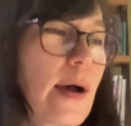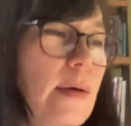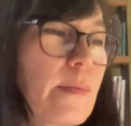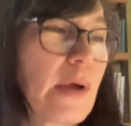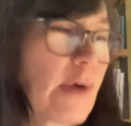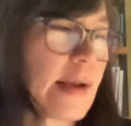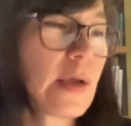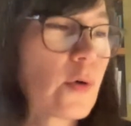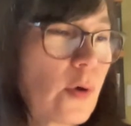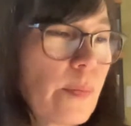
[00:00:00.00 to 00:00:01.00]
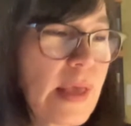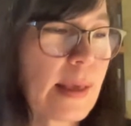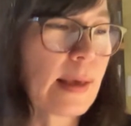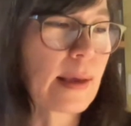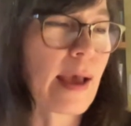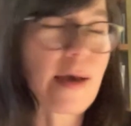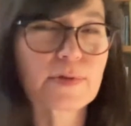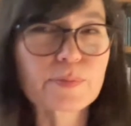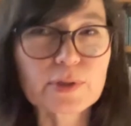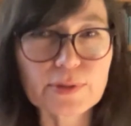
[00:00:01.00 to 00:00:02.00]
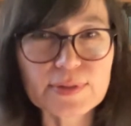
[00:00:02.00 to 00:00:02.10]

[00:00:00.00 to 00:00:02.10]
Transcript: my writing goal being I have to produce